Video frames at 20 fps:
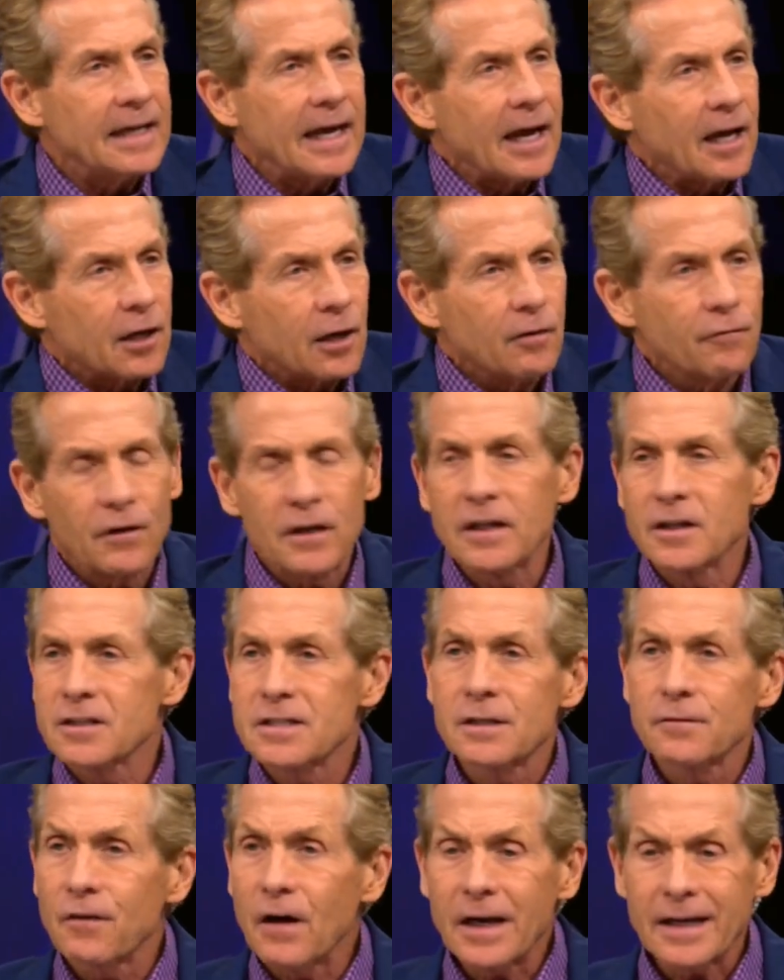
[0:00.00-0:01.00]
out of against
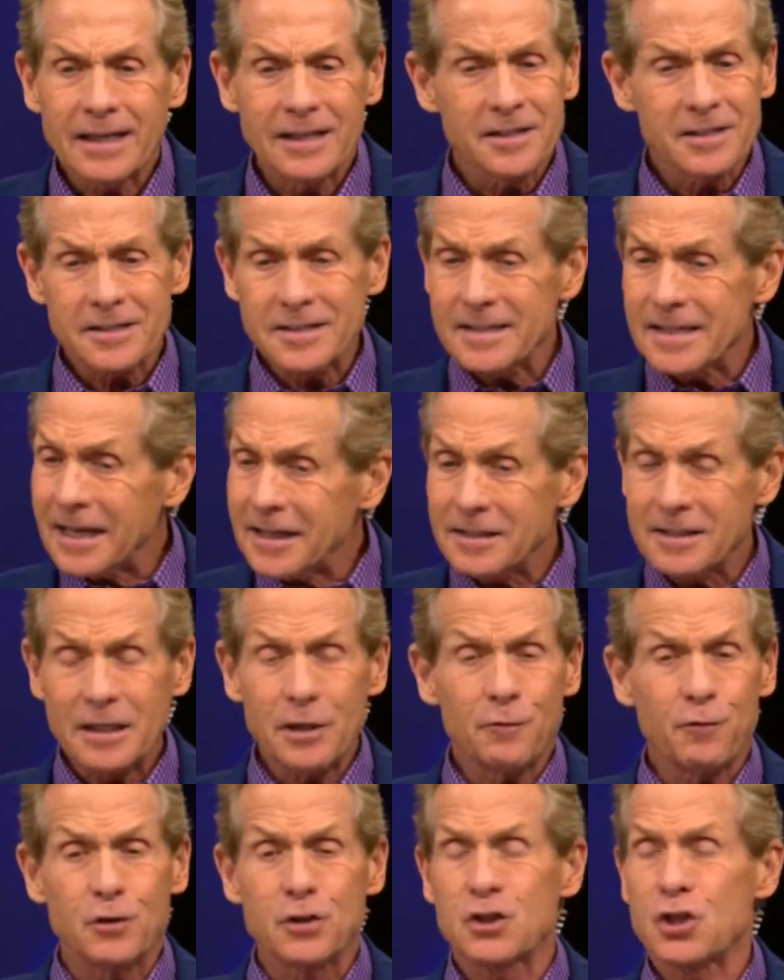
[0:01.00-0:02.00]
the Vikings because that
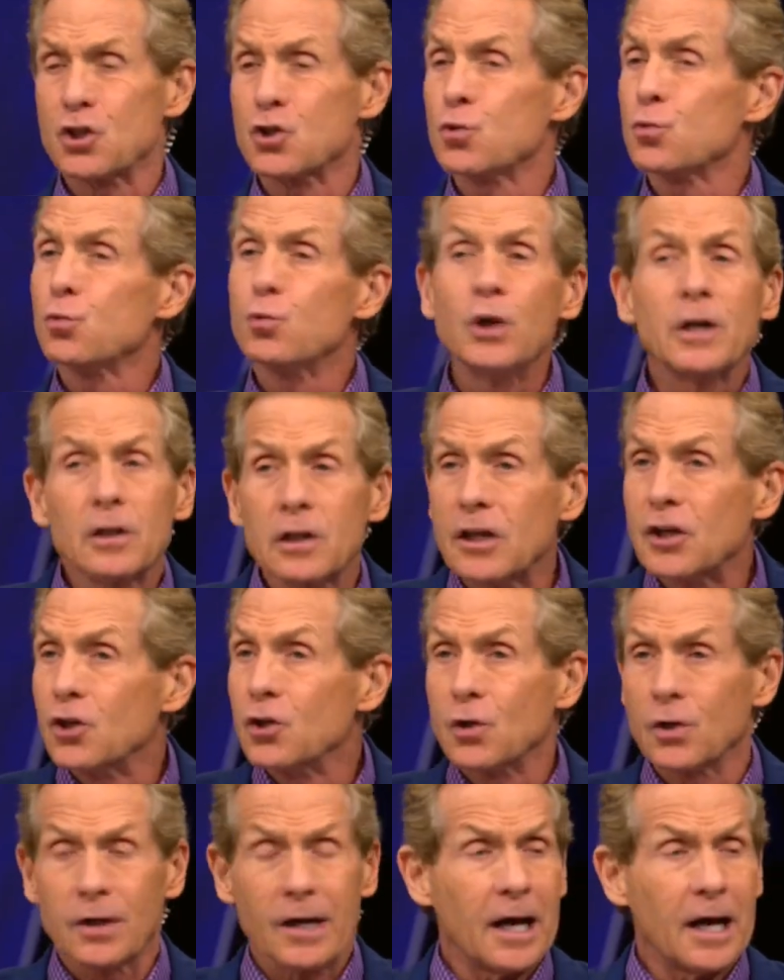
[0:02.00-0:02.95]
defense is really good.